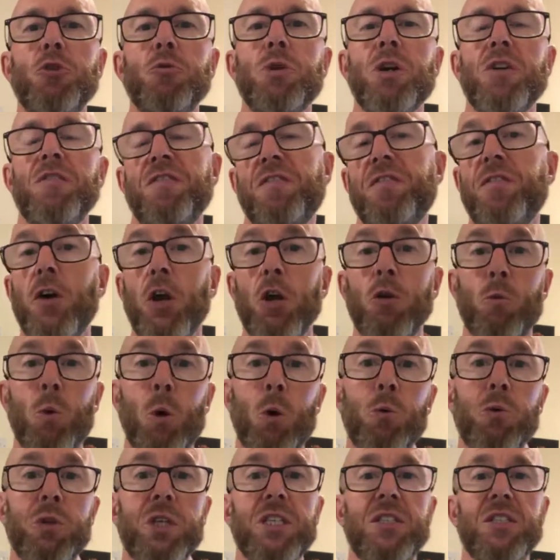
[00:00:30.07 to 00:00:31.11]
You can
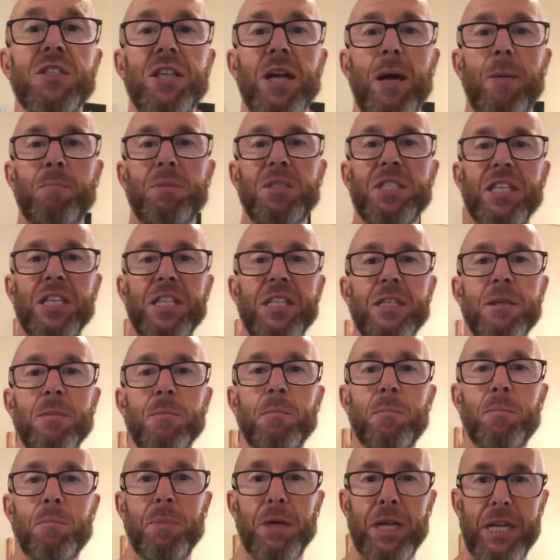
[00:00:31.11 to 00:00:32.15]
follow all the steps
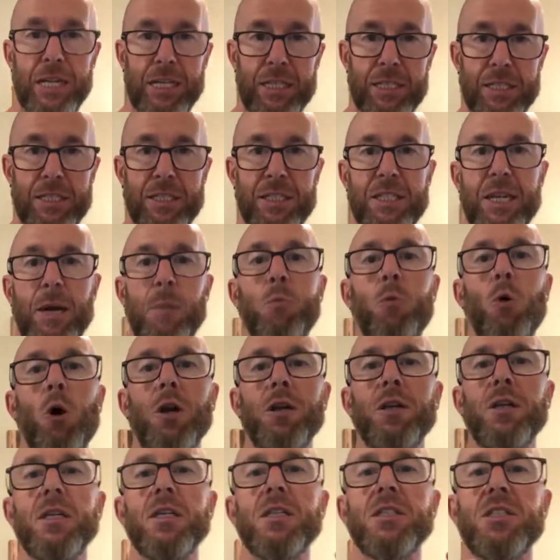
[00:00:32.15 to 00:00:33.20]
in
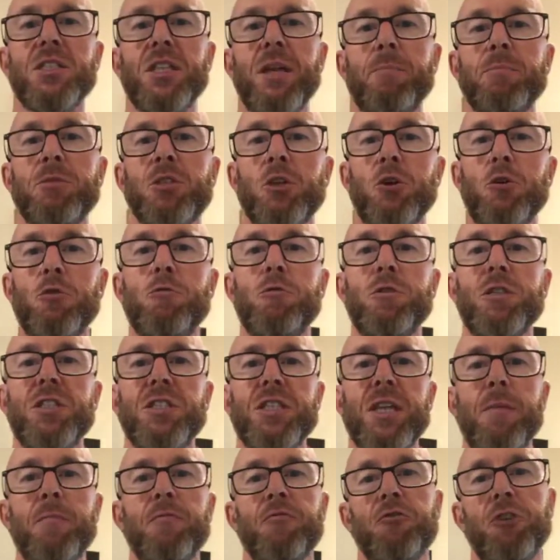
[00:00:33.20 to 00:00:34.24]
step 1, step 2,
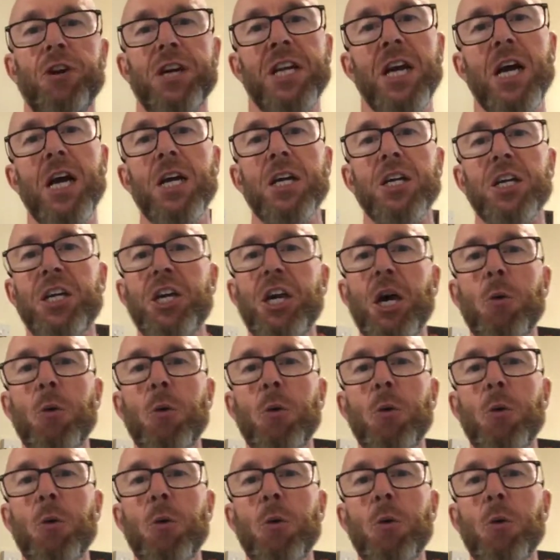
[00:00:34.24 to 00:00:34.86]
step 3,